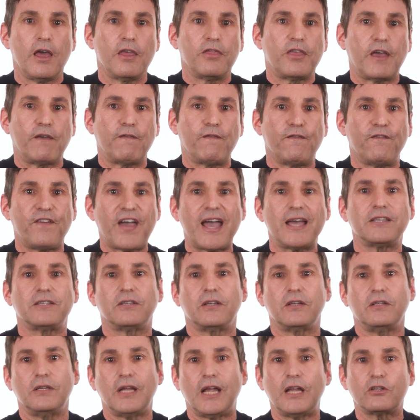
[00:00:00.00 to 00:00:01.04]
They
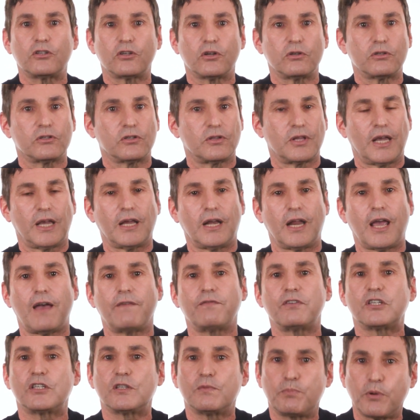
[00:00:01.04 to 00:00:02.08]
fast in nature so they can
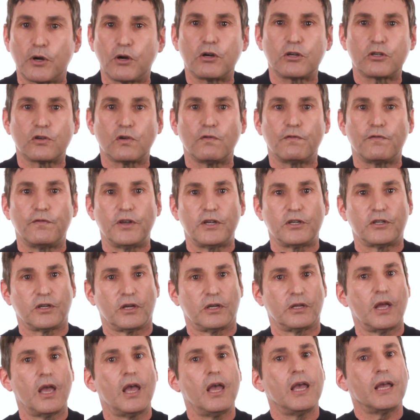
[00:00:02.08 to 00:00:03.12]
have a spiritual
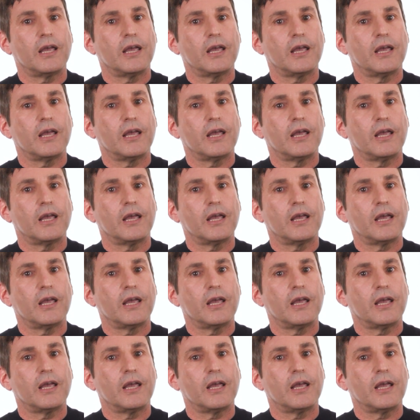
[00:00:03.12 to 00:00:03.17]
vision,